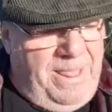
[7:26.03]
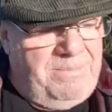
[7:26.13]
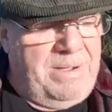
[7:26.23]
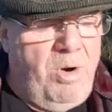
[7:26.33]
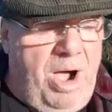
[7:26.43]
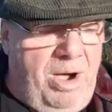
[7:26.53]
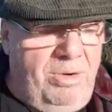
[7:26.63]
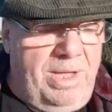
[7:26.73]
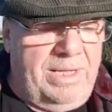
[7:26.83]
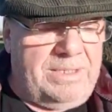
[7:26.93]

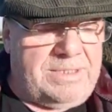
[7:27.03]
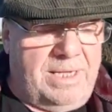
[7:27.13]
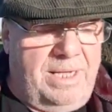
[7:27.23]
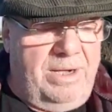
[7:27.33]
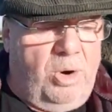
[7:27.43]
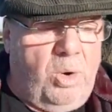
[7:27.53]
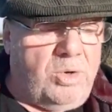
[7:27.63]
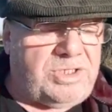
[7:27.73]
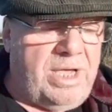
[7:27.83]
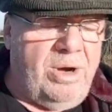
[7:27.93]
Meanwhile, at
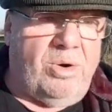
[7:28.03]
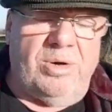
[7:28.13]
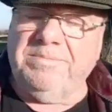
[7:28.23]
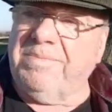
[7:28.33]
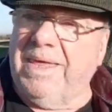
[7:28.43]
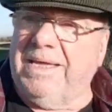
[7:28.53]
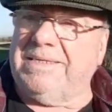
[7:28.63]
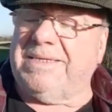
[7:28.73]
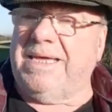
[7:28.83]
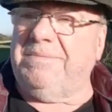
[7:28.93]
Horse Hill, it
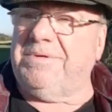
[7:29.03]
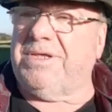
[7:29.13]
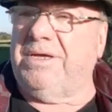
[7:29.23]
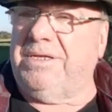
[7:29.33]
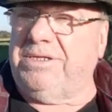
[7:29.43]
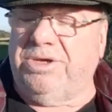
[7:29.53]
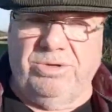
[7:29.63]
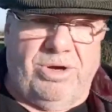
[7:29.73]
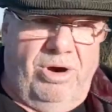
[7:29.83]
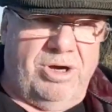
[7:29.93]
seems that
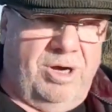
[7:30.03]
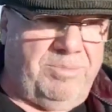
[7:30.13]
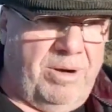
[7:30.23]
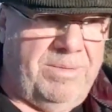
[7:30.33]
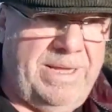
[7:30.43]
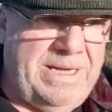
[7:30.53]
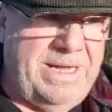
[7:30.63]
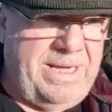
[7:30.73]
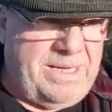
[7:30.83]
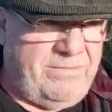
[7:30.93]
UKOG are probably in
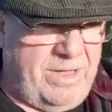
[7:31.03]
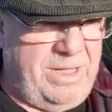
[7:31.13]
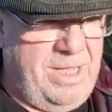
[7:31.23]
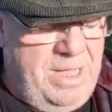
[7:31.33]
need of a